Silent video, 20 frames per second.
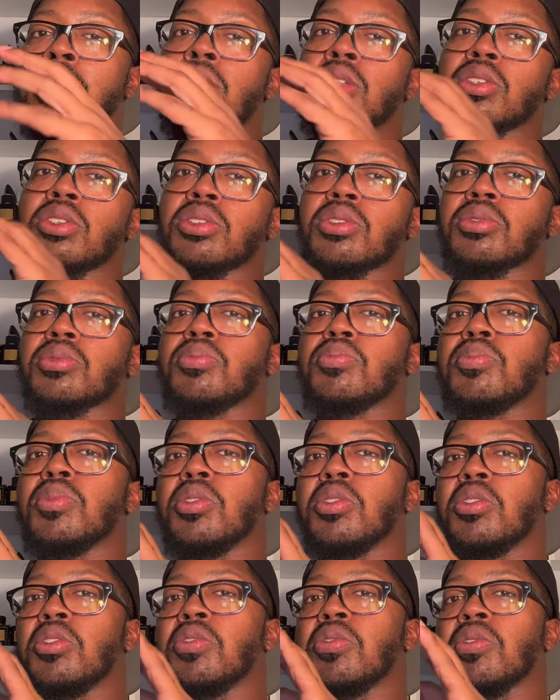
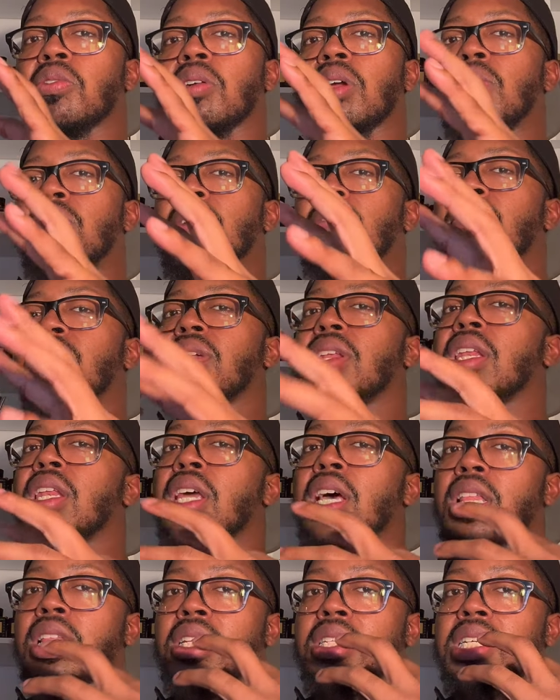smooth, creamy,
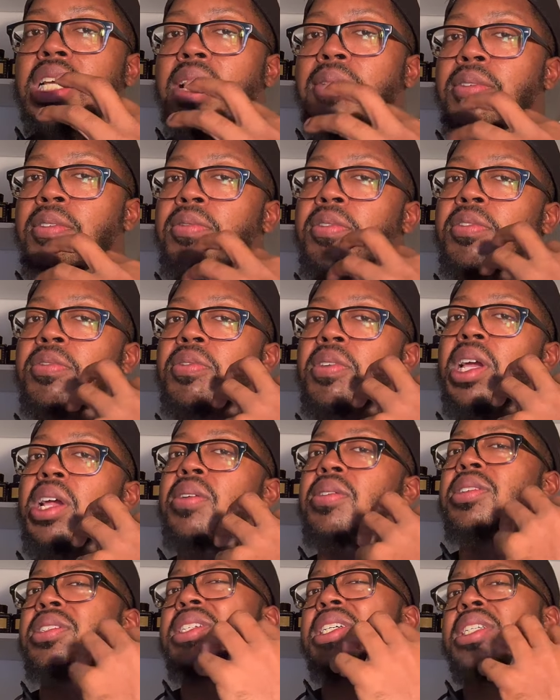vanilla type of a
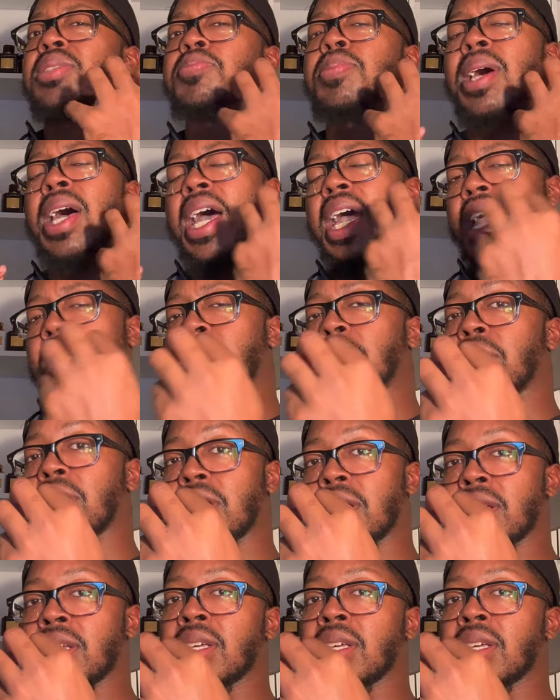fragrance that's powdery